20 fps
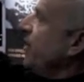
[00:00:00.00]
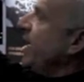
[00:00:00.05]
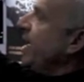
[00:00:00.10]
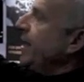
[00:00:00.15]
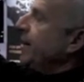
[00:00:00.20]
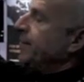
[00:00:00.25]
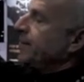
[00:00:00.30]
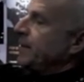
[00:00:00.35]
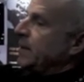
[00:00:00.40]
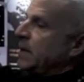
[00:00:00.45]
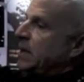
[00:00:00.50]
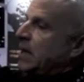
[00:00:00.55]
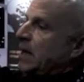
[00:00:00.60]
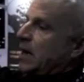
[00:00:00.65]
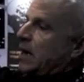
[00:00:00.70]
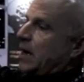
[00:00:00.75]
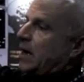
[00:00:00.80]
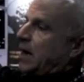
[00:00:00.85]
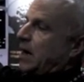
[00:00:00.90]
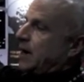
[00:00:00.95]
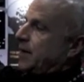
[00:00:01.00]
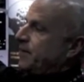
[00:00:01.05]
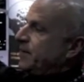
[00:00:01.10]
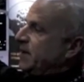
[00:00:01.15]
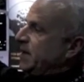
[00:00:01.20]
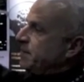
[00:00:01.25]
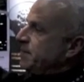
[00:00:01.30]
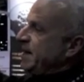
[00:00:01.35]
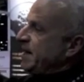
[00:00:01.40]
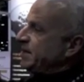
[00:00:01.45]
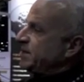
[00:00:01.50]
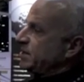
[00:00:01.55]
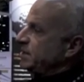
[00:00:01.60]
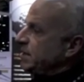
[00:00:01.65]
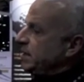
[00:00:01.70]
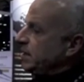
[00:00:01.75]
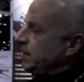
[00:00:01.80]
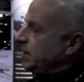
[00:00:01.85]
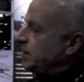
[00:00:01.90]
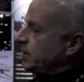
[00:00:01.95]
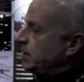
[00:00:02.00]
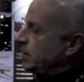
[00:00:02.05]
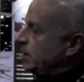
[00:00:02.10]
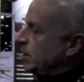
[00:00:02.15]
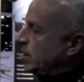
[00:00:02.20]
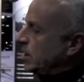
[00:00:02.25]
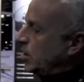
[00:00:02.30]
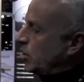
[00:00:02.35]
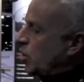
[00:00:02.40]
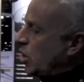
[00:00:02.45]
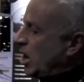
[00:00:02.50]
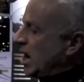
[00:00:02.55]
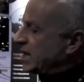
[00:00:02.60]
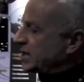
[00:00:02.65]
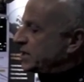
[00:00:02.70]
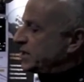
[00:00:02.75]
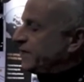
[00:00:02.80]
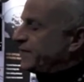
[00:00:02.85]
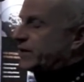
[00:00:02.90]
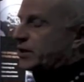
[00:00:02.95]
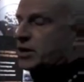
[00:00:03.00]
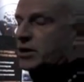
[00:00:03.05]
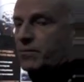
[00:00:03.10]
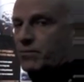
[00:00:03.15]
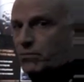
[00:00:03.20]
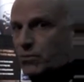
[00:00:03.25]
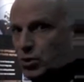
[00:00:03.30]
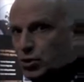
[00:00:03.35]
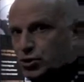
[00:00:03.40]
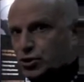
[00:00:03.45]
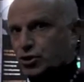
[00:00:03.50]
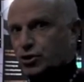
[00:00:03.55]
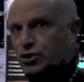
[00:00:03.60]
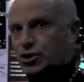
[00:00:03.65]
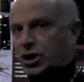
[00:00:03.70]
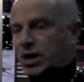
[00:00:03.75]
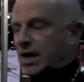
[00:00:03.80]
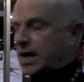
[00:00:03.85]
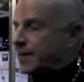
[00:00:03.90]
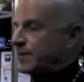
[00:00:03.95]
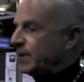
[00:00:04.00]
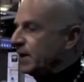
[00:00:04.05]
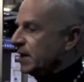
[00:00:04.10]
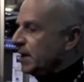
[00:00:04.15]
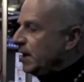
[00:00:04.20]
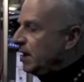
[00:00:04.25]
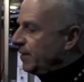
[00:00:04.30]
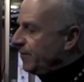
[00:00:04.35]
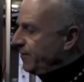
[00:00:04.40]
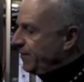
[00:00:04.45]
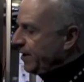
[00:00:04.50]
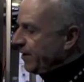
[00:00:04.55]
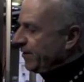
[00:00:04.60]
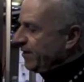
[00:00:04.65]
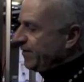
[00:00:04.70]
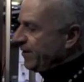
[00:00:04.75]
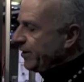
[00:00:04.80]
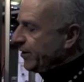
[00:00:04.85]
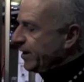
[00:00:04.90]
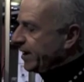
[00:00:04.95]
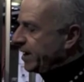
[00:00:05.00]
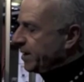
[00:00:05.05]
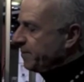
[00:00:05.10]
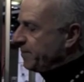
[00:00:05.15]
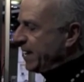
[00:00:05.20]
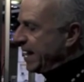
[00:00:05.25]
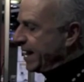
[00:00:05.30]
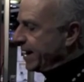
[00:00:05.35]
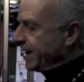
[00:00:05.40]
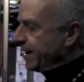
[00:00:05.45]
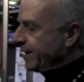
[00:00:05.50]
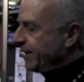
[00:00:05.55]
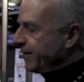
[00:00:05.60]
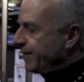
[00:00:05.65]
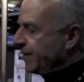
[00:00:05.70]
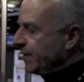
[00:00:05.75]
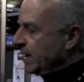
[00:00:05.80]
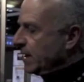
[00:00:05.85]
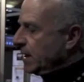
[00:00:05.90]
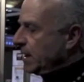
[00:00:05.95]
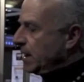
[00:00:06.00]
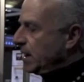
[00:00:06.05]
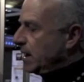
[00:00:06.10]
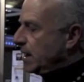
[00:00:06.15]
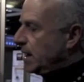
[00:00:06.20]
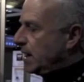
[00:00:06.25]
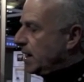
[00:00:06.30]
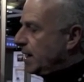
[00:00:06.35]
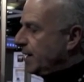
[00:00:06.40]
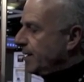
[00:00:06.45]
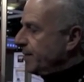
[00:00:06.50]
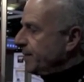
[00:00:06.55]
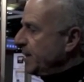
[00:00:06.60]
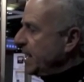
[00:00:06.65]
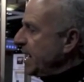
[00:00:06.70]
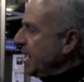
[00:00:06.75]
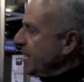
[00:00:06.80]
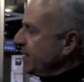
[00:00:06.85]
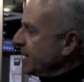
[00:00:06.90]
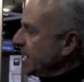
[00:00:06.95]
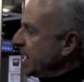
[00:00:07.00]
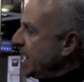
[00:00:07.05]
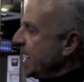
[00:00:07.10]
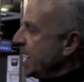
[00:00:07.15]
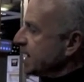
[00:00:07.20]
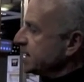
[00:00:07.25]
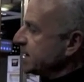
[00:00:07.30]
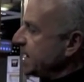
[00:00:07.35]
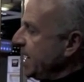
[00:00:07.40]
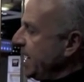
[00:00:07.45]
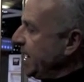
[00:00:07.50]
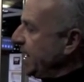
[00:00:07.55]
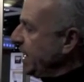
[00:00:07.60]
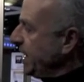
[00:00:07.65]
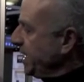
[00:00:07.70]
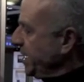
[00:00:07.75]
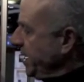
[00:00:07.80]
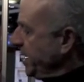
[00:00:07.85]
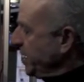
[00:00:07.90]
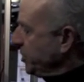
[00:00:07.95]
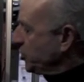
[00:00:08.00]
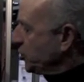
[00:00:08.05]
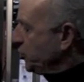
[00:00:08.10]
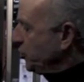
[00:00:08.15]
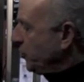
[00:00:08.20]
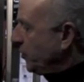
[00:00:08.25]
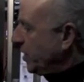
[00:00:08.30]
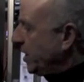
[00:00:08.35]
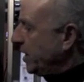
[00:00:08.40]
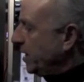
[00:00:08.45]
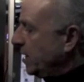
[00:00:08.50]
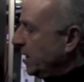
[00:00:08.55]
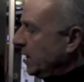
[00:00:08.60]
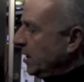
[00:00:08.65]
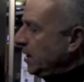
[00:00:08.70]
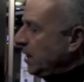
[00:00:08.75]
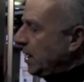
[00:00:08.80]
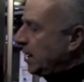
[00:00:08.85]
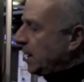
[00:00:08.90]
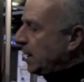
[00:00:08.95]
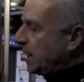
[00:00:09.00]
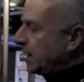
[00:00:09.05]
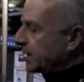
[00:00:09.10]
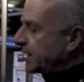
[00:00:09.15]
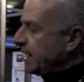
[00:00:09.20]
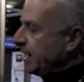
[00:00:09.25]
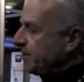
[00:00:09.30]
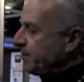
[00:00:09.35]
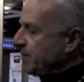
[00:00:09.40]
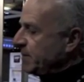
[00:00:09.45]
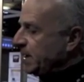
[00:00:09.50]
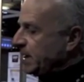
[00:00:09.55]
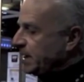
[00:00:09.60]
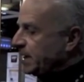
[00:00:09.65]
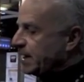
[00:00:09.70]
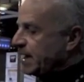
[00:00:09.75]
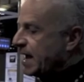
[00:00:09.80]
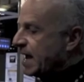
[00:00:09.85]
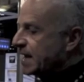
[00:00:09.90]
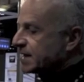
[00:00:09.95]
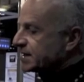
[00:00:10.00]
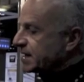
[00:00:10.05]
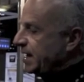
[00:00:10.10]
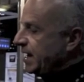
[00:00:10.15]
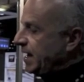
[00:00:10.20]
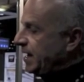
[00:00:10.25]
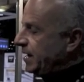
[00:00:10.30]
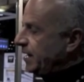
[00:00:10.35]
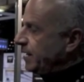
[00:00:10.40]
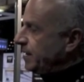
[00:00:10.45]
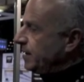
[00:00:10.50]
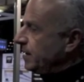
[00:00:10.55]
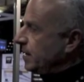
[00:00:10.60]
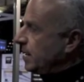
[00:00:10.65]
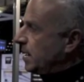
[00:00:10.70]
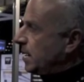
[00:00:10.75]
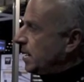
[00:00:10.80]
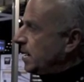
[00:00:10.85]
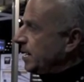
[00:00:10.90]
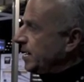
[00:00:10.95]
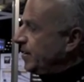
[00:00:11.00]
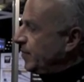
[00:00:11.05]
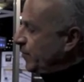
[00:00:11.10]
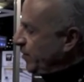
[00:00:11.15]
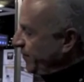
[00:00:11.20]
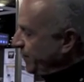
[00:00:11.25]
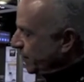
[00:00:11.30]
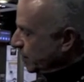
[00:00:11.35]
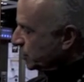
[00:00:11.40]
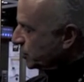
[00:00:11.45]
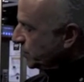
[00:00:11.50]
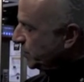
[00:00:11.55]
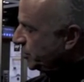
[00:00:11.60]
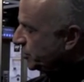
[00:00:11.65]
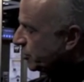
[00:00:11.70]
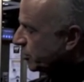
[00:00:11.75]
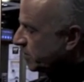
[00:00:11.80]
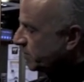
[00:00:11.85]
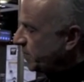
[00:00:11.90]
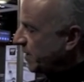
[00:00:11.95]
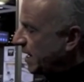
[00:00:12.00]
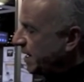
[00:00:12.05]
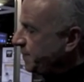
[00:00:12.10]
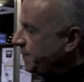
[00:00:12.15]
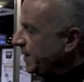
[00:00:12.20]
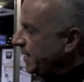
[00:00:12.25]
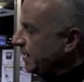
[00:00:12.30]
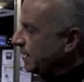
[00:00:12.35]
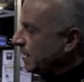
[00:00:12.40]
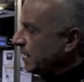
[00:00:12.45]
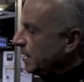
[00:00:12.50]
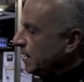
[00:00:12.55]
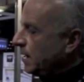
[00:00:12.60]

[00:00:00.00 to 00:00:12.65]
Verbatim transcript: vent. Uh, it makes the cost of a commercial job very, very competitive. Um, and the cascading each unit uh, can be cascaded uh, in reverse return piping.